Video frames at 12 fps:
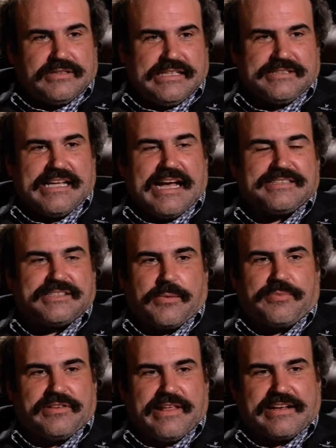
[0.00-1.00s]
Is that
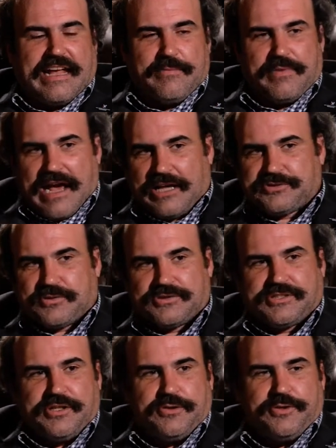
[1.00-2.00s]
something that came natural
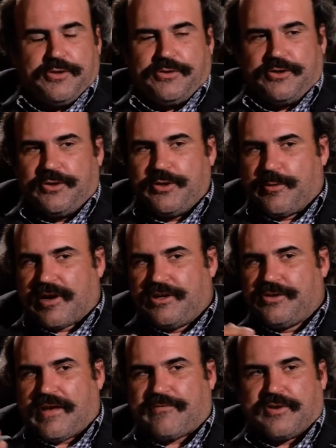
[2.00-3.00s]
to you? You knew you were going to
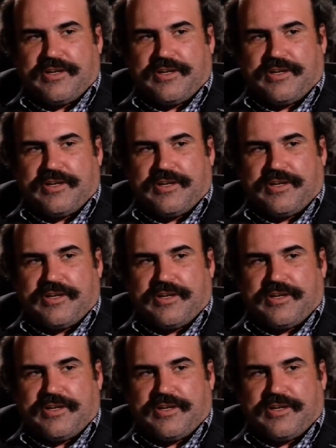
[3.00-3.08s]
do that for